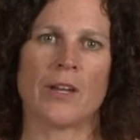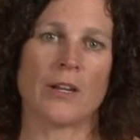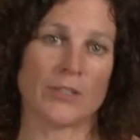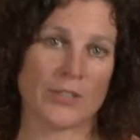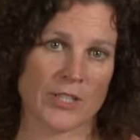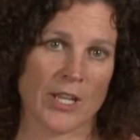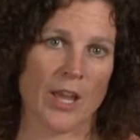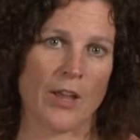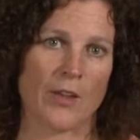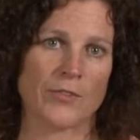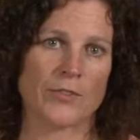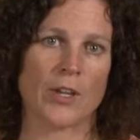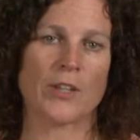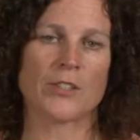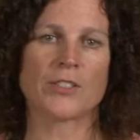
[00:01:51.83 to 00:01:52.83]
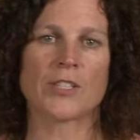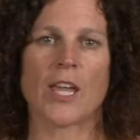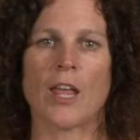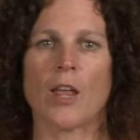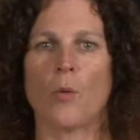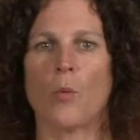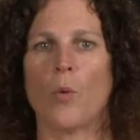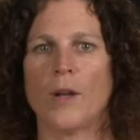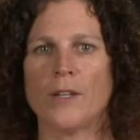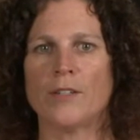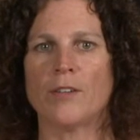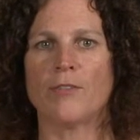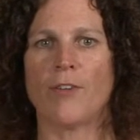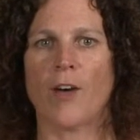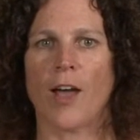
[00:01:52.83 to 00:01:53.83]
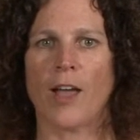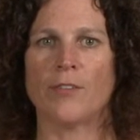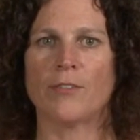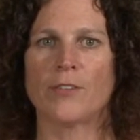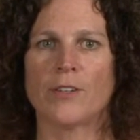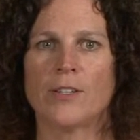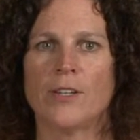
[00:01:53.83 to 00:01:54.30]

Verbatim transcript: ourselves on a scale of one to five.